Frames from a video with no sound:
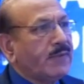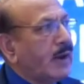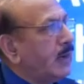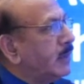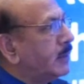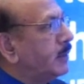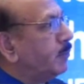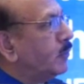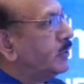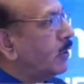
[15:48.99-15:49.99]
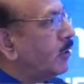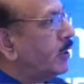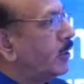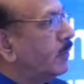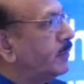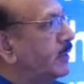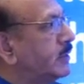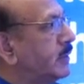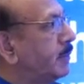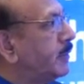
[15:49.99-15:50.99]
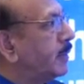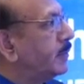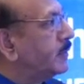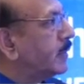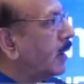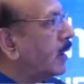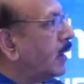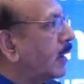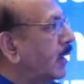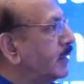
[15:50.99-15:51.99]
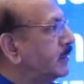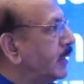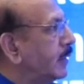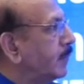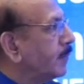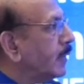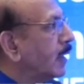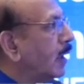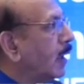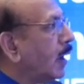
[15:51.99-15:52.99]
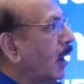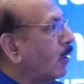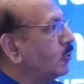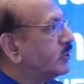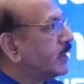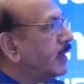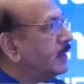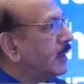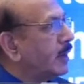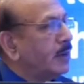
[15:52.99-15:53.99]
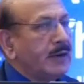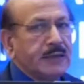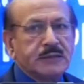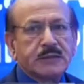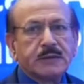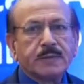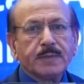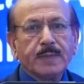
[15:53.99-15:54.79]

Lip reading: find that the majority of these symptoms are arising outside the kidneys.